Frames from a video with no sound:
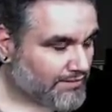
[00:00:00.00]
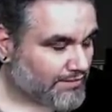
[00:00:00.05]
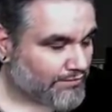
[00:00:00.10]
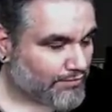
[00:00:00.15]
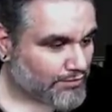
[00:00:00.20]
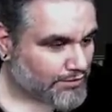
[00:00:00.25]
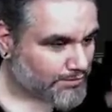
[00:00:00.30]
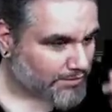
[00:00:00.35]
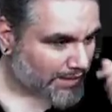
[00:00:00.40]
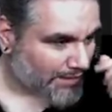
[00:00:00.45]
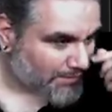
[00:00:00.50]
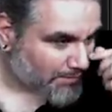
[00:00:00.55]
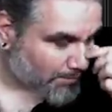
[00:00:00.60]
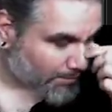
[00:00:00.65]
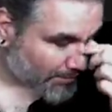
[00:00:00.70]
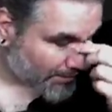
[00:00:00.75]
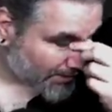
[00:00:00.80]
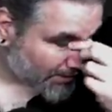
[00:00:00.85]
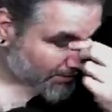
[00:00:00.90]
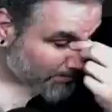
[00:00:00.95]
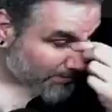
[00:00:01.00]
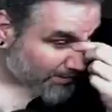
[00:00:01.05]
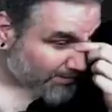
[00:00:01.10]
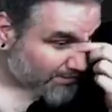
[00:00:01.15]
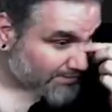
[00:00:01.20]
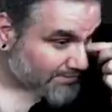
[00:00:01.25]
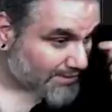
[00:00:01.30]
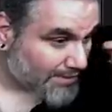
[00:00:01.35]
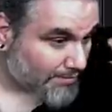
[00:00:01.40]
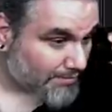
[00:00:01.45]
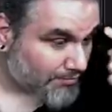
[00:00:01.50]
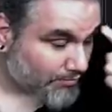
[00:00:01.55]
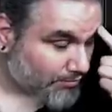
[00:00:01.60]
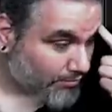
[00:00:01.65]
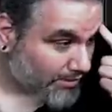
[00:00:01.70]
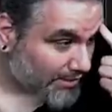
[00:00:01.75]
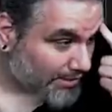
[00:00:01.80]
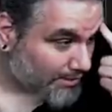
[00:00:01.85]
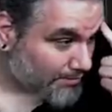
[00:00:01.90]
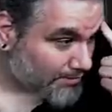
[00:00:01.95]
Unfortunately, we have to put a land into play untapped if we
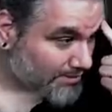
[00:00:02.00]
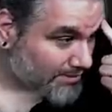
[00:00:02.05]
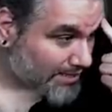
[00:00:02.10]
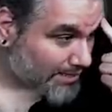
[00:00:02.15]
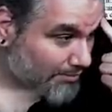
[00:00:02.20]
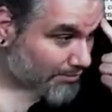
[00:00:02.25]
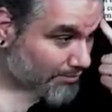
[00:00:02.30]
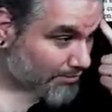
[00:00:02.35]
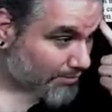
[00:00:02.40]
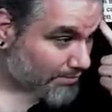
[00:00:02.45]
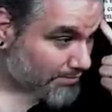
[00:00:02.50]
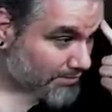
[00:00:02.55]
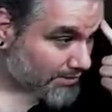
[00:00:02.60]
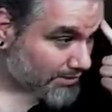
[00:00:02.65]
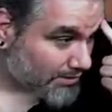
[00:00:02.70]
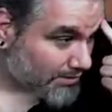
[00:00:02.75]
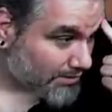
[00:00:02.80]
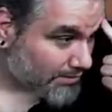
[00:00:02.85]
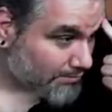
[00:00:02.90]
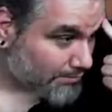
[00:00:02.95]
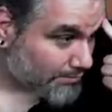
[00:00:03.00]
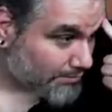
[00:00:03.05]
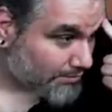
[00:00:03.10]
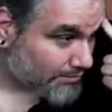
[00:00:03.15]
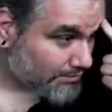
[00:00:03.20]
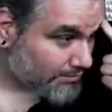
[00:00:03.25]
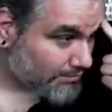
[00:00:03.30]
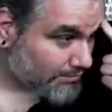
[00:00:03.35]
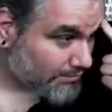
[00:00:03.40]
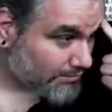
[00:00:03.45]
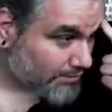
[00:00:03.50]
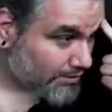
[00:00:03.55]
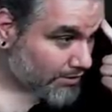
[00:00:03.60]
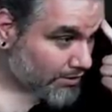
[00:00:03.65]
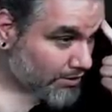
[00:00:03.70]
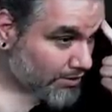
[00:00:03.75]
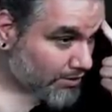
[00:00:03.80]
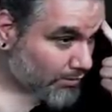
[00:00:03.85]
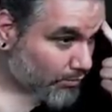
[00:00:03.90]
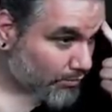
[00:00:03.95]
want to keep Snap Cryptic up.
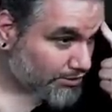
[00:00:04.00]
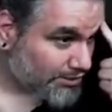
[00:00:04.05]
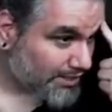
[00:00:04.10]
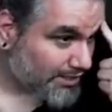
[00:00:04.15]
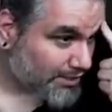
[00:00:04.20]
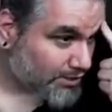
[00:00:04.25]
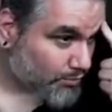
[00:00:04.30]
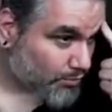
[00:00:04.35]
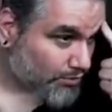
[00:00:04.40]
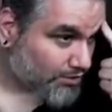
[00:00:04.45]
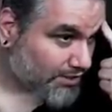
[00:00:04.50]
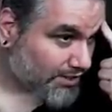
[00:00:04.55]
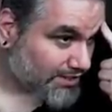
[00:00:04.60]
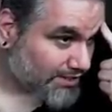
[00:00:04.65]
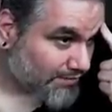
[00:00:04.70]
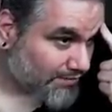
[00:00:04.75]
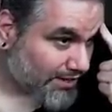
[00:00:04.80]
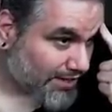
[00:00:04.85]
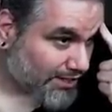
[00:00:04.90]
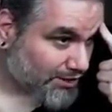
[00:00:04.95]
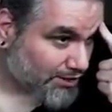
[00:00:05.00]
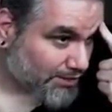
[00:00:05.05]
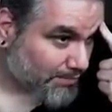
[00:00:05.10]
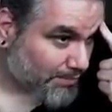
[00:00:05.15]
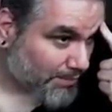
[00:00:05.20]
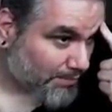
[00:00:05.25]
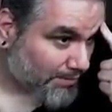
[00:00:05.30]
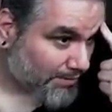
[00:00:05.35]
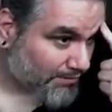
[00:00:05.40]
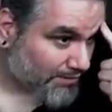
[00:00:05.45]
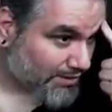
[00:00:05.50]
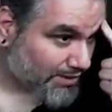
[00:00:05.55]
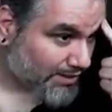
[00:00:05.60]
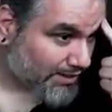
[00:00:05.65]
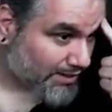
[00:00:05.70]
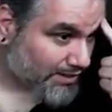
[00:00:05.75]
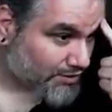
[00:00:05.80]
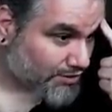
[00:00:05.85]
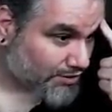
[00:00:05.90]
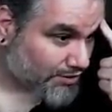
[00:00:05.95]
Which I think is worth it, because if they actually pump everything
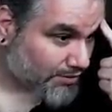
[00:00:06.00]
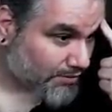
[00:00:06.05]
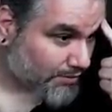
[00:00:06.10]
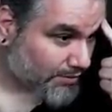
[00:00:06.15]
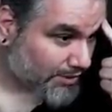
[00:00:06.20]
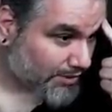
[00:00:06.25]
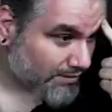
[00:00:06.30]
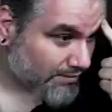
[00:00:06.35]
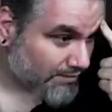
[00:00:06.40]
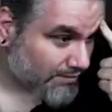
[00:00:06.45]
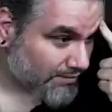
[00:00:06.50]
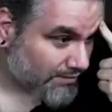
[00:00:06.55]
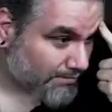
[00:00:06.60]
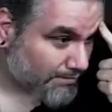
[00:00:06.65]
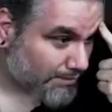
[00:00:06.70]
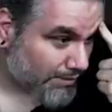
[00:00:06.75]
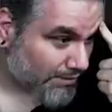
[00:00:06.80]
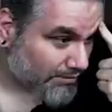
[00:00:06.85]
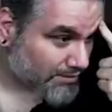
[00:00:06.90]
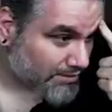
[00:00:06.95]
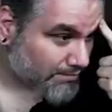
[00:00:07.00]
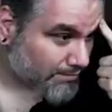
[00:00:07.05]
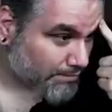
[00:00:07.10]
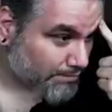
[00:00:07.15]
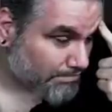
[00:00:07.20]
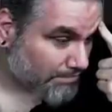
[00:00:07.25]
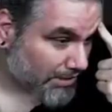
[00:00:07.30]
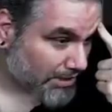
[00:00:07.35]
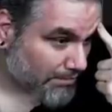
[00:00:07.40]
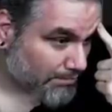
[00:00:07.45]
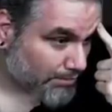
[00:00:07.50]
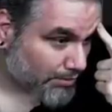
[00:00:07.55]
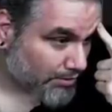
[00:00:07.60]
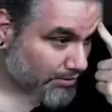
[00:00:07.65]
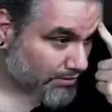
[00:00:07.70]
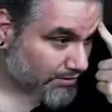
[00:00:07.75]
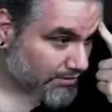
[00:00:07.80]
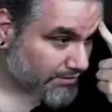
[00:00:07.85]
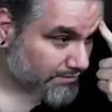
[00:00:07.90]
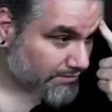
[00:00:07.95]
next turn, we can bounce like a
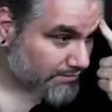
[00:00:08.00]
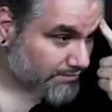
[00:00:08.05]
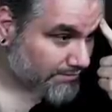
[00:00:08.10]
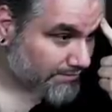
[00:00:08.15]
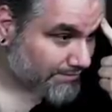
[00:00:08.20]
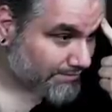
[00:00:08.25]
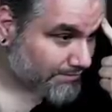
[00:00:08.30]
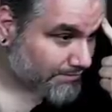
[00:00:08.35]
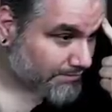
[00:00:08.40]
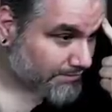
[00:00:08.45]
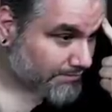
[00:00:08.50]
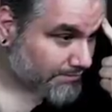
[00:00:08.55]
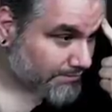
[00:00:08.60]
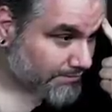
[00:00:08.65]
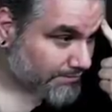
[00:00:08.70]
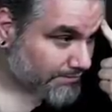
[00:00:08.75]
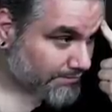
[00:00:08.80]
bird. Yeah.